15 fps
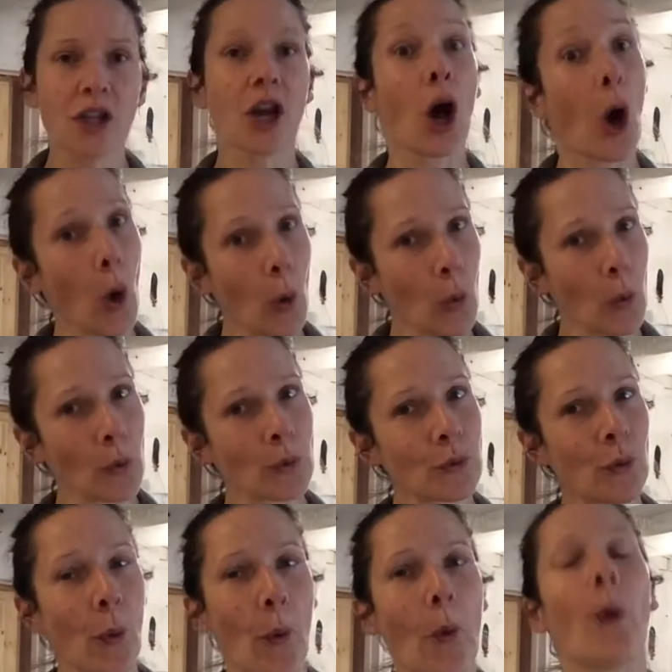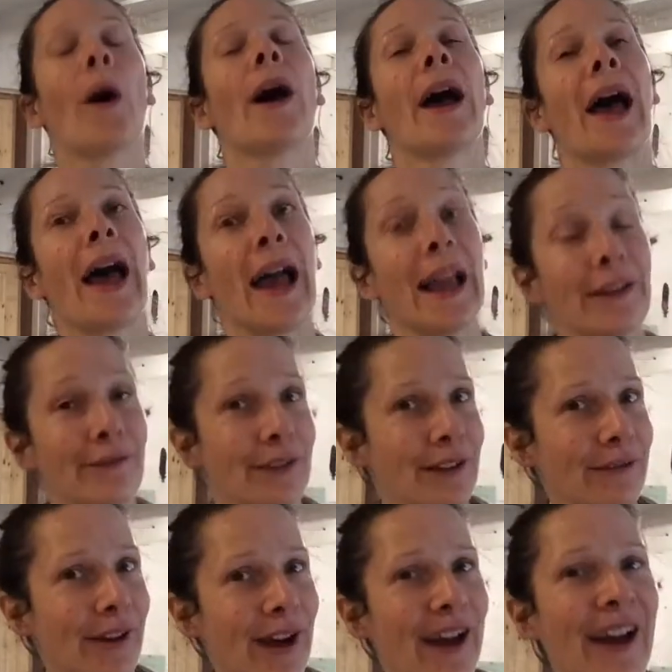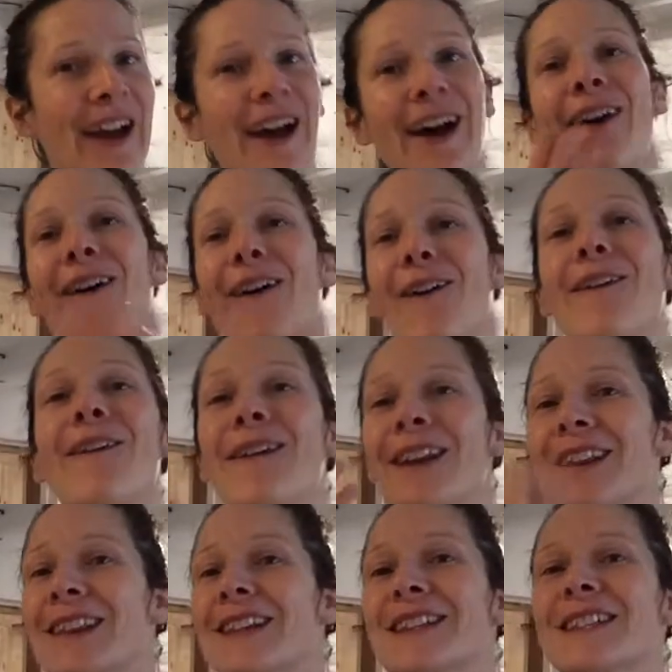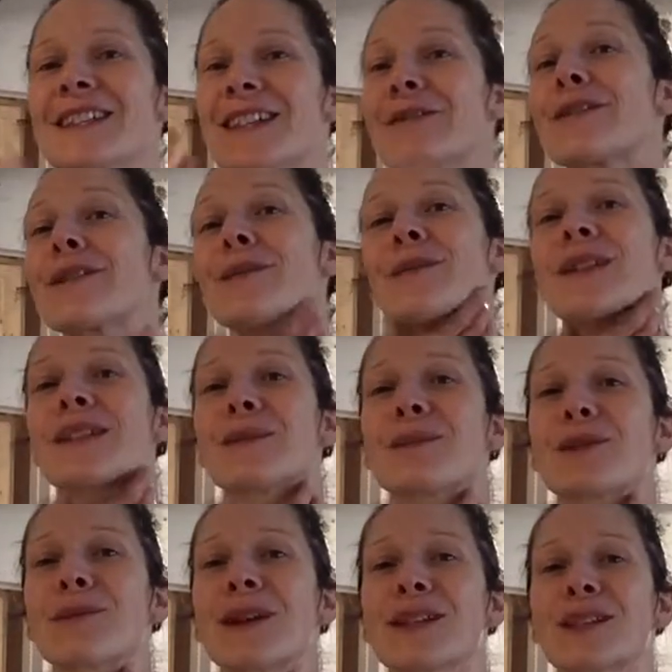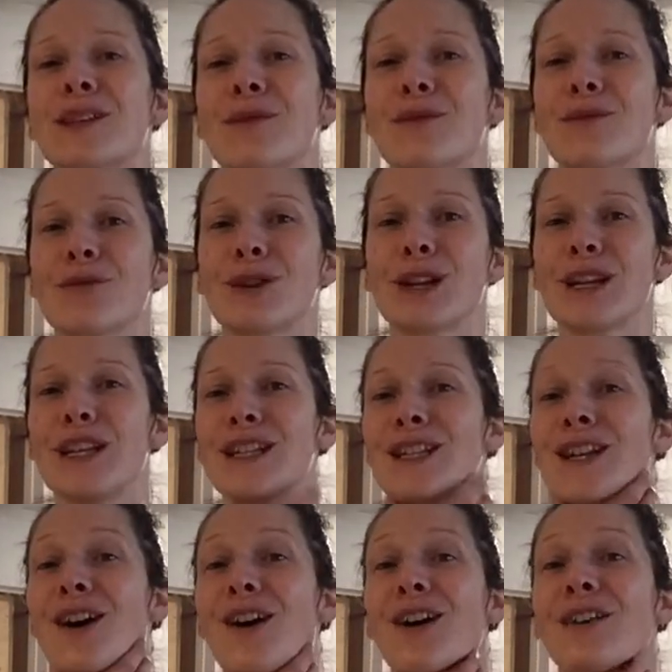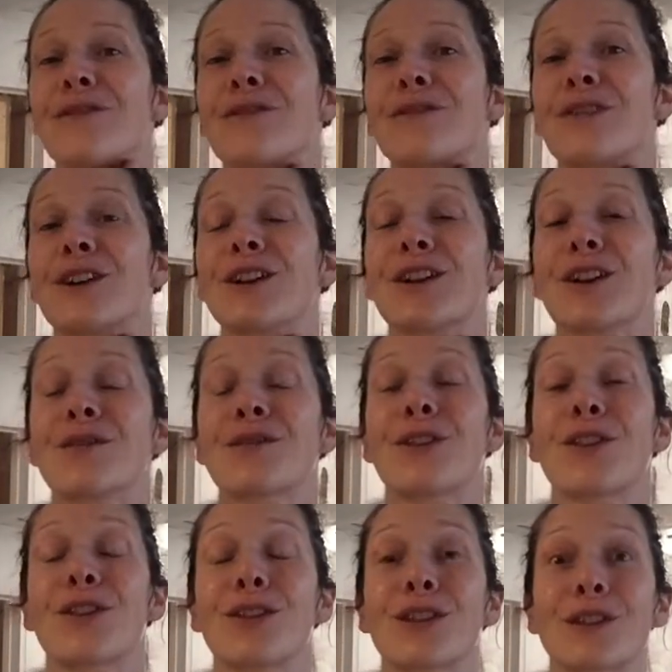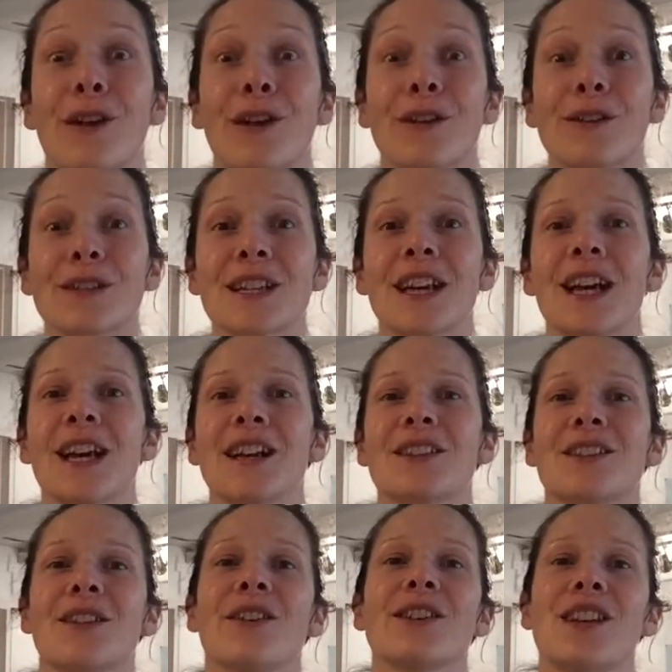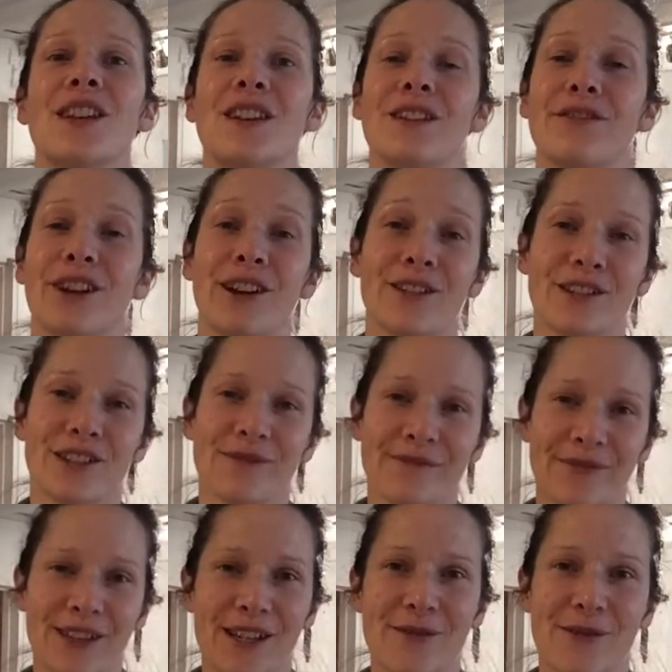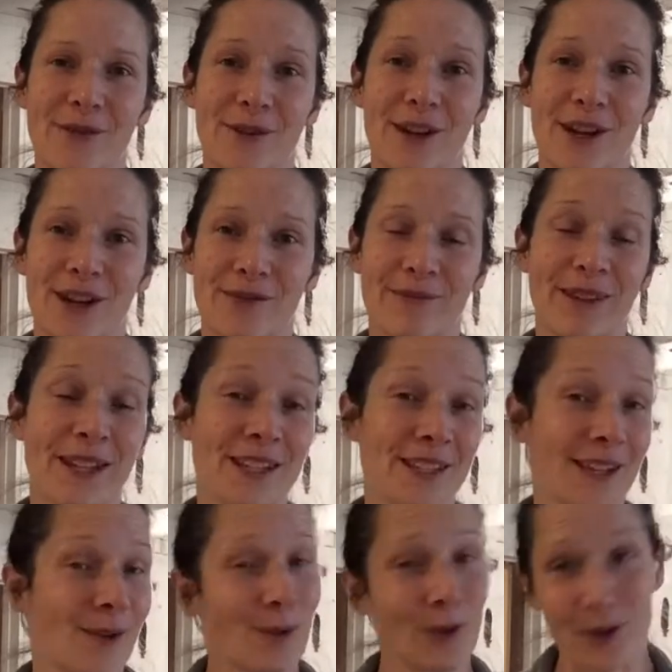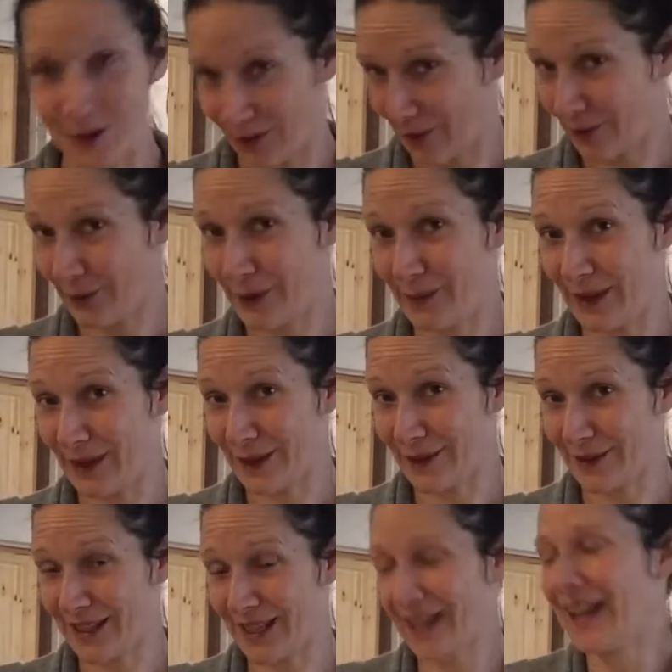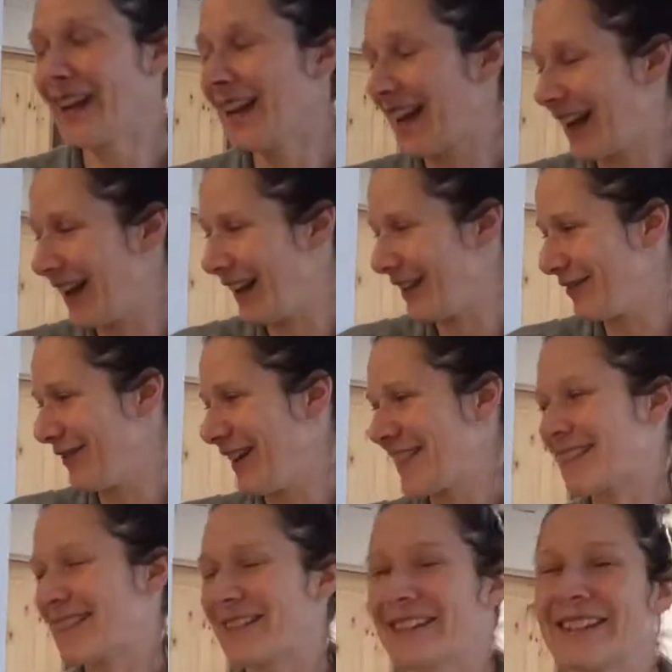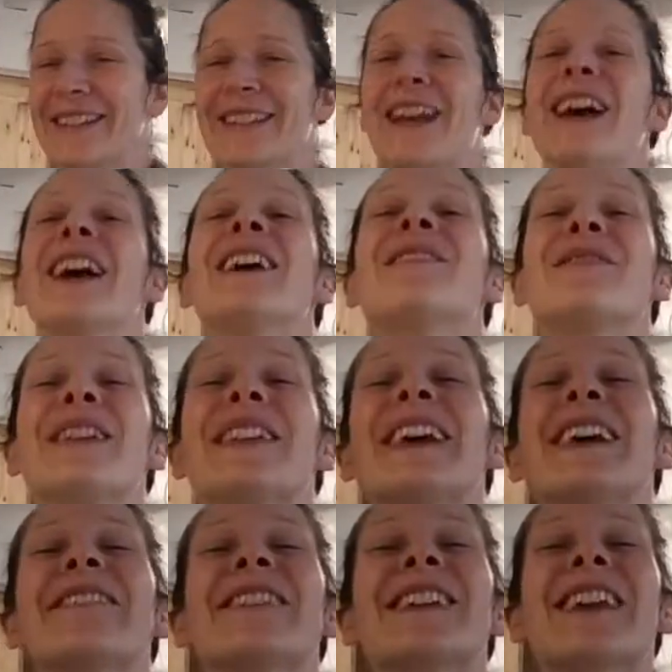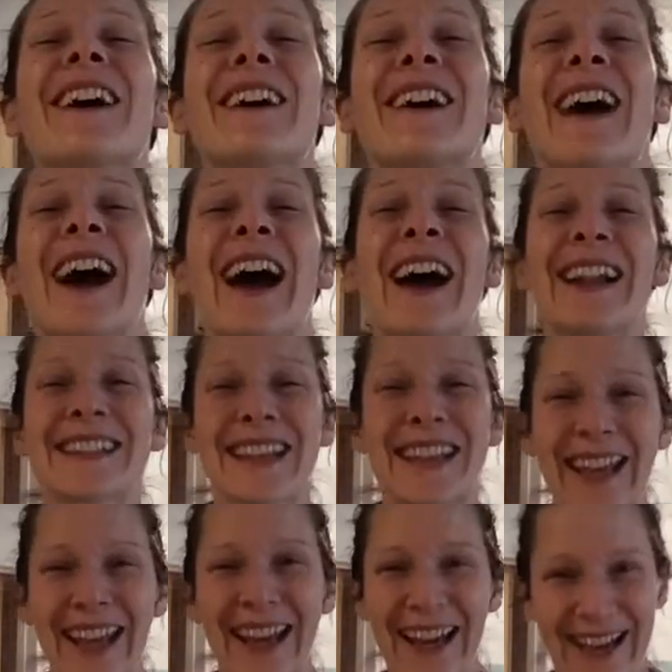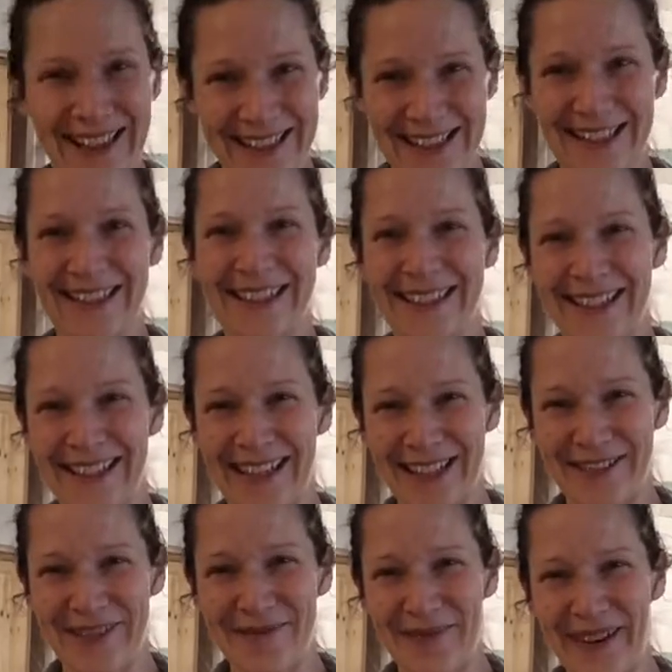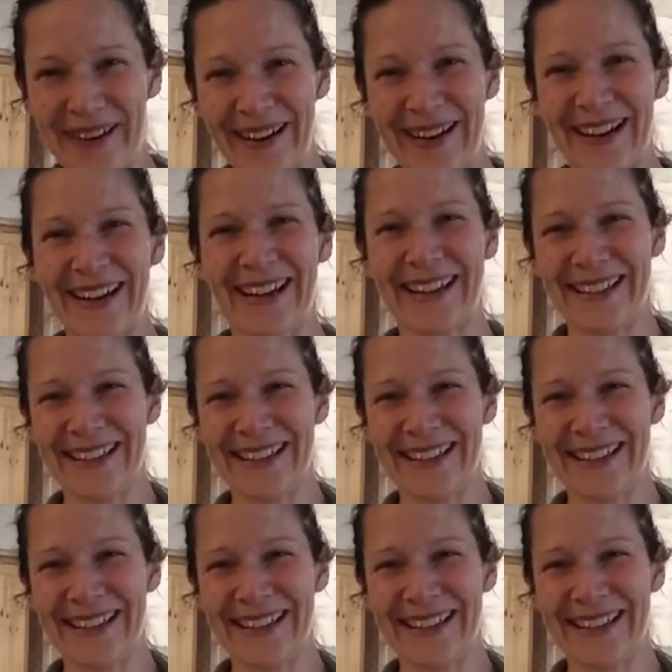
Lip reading: cold or hay fever. All of this stuff can be symptomatic of a really tight front of the throat. So I totally failed. It's 4.5 minutes. That was not 3 minutes on sternocleidomastoids, but there we go. Take care. I'll see you on the next one. Bye.